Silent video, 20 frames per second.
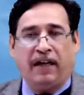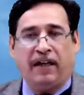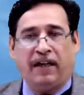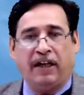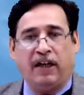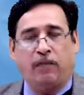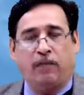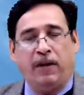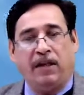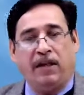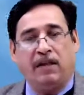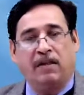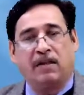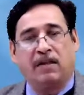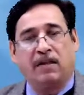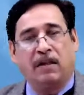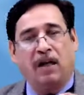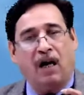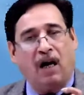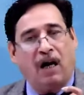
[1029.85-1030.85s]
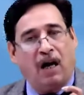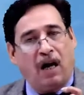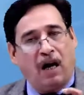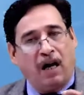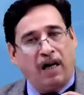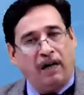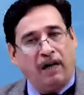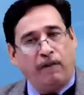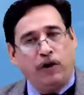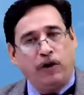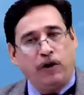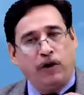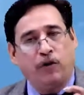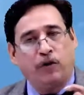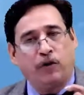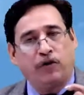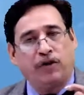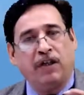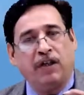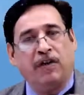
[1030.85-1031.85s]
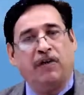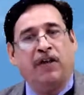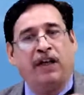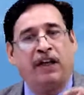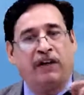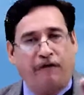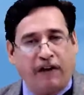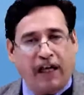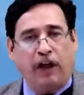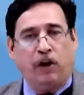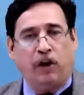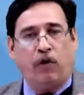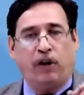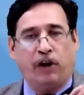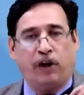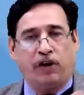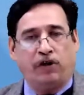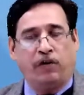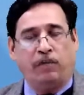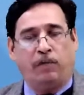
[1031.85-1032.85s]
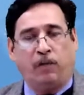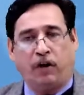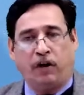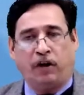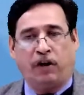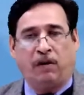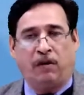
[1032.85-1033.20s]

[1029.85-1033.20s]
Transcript: it means I am using revaluation model.